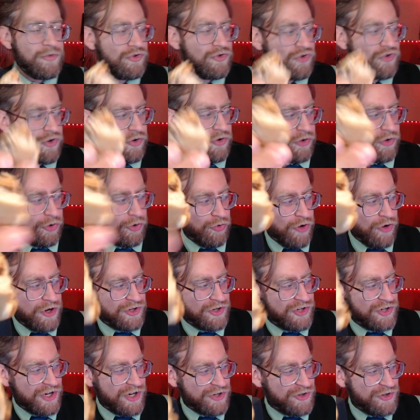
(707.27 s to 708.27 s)
Look at the cross
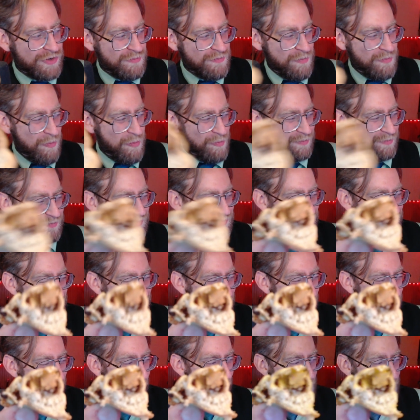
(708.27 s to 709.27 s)
section.
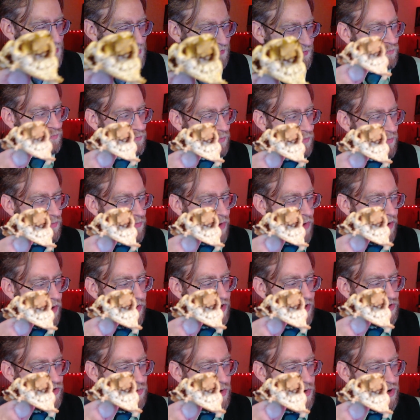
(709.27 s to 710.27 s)
Oh,
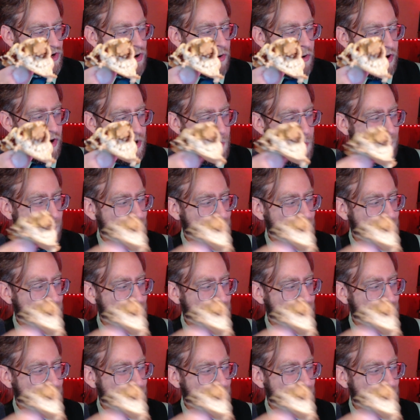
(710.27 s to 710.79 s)
that's ooey gooey.